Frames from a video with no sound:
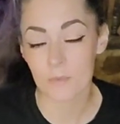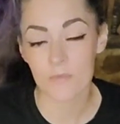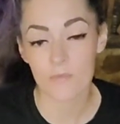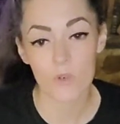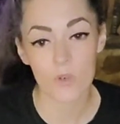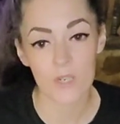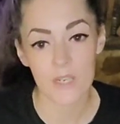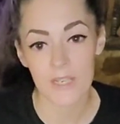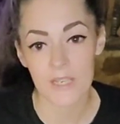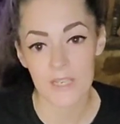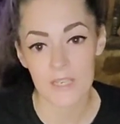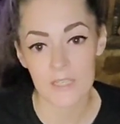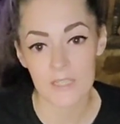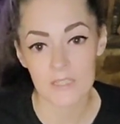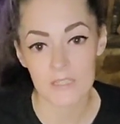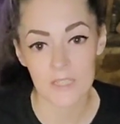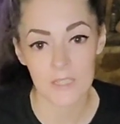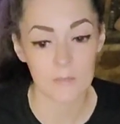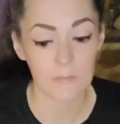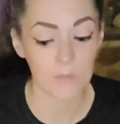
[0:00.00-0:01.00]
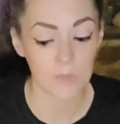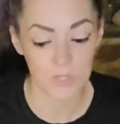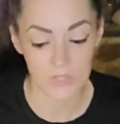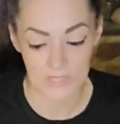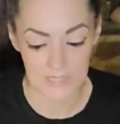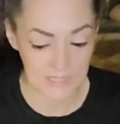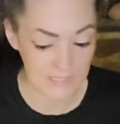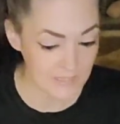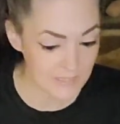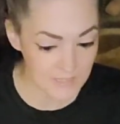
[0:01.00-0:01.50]
beforehand and burn
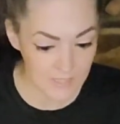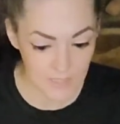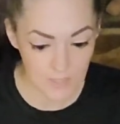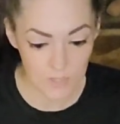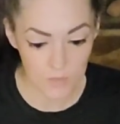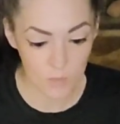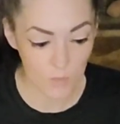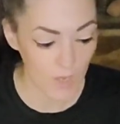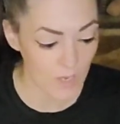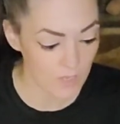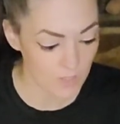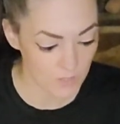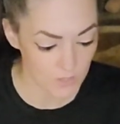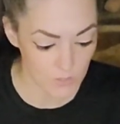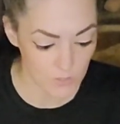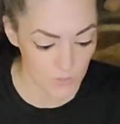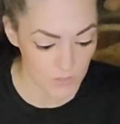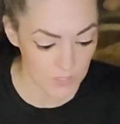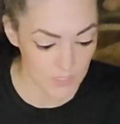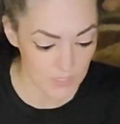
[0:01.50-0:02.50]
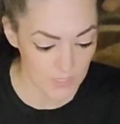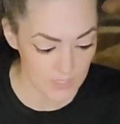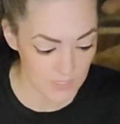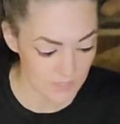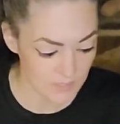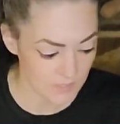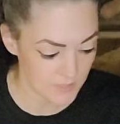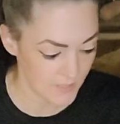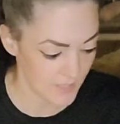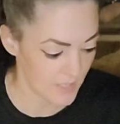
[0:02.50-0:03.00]
the incense while you're doing
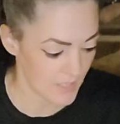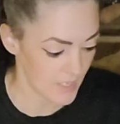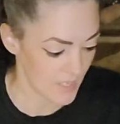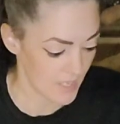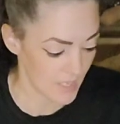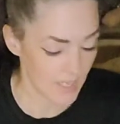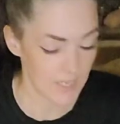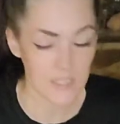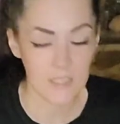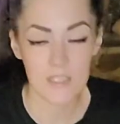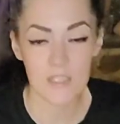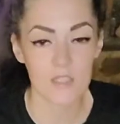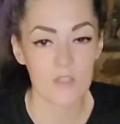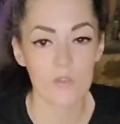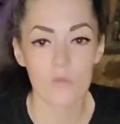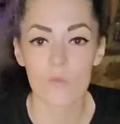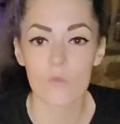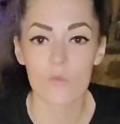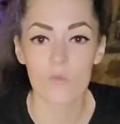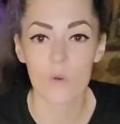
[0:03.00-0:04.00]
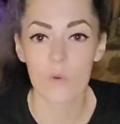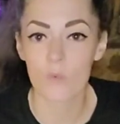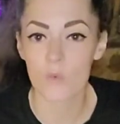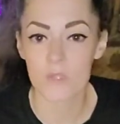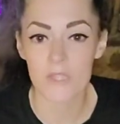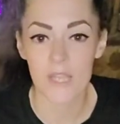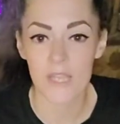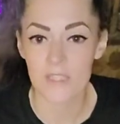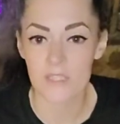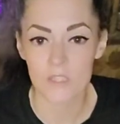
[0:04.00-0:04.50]
this. Anything you
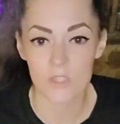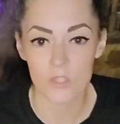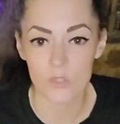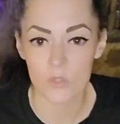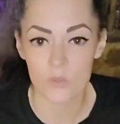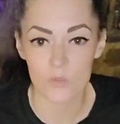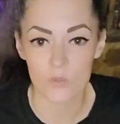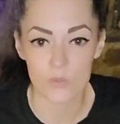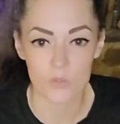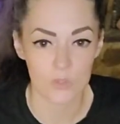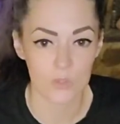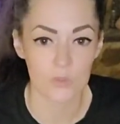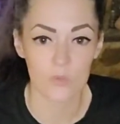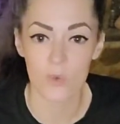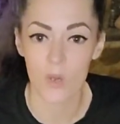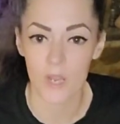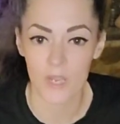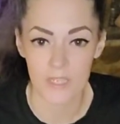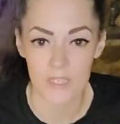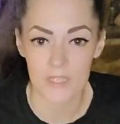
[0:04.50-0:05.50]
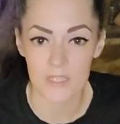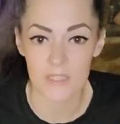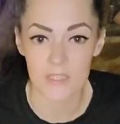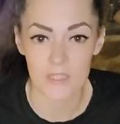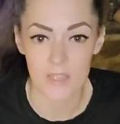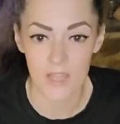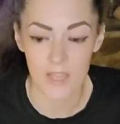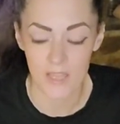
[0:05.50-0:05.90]
would like to do to heighten